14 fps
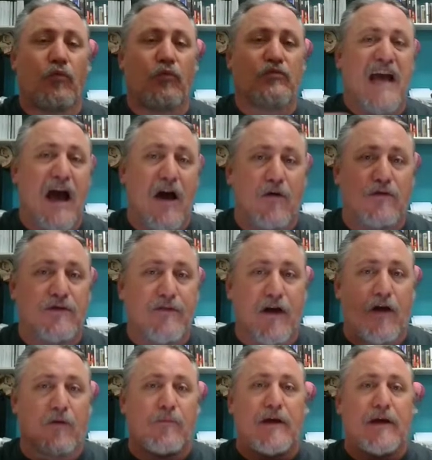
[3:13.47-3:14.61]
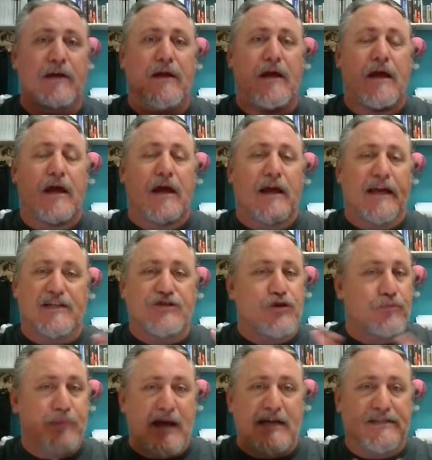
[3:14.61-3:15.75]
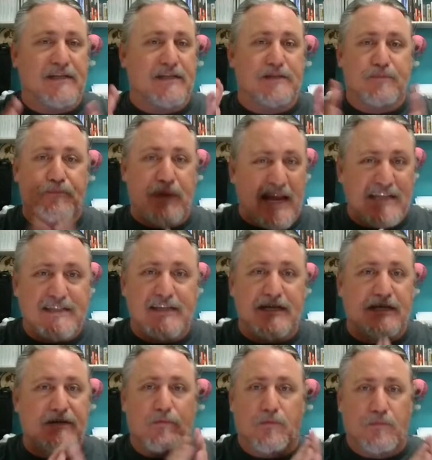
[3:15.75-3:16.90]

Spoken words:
town development. It's your basics, basic